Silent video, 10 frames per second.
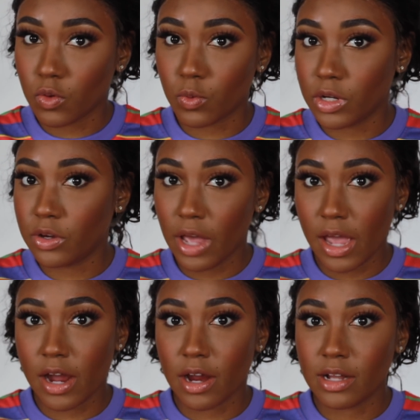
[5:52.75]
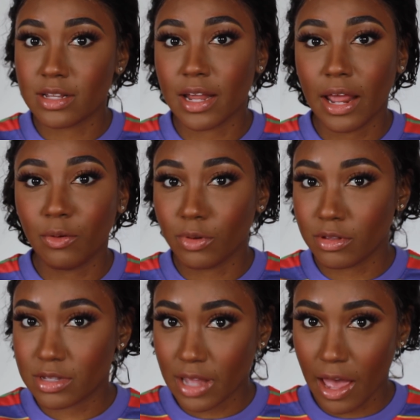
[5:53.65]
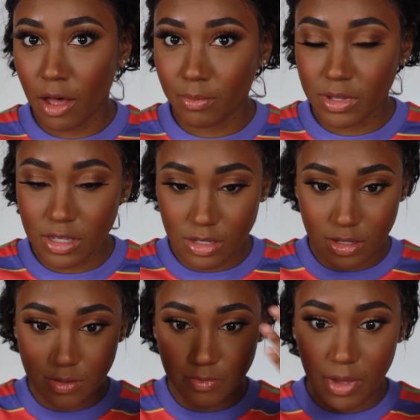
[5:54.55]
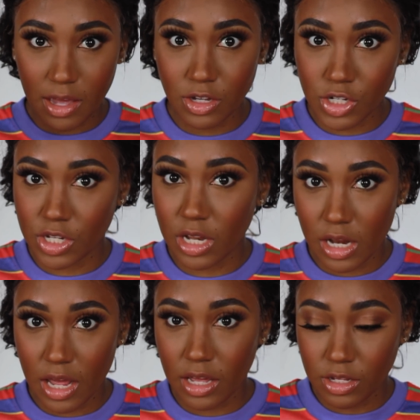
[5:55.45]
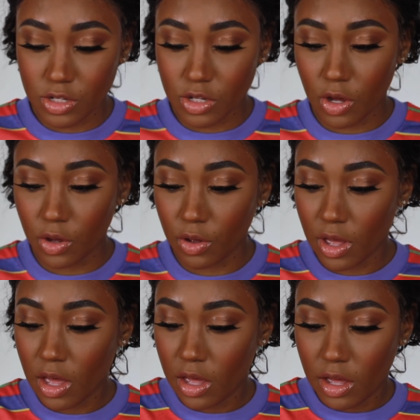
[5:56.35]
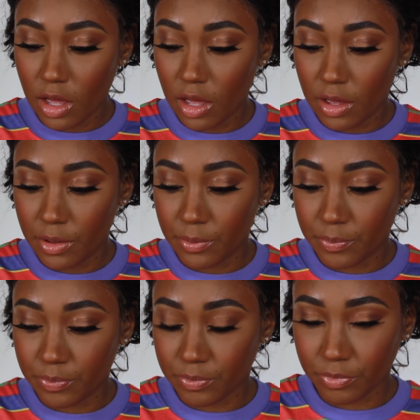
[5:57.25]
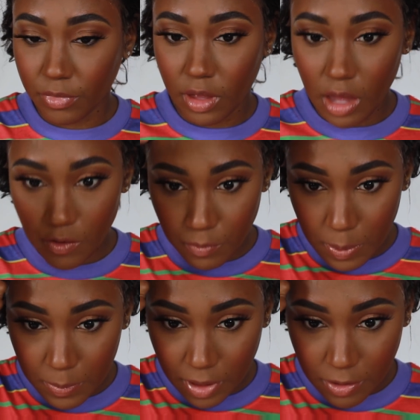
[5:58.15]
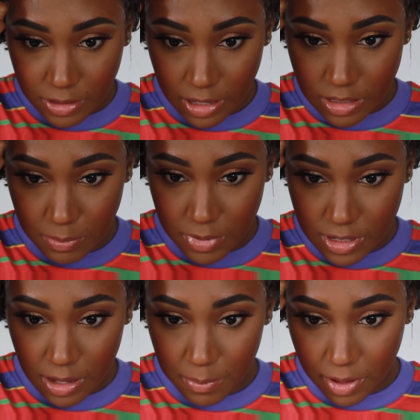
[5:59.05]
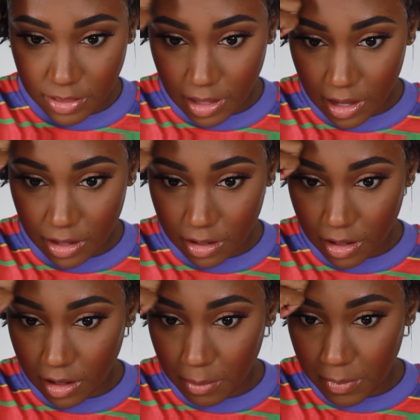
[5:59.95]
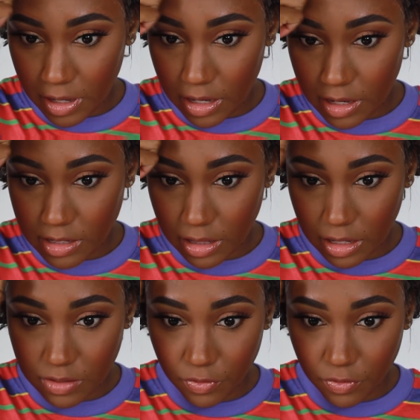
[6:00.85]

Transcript: real hair, it's not a real scalp. This is mesh and net, so yeah, for people that always got something to say about that, I mean, it is a lace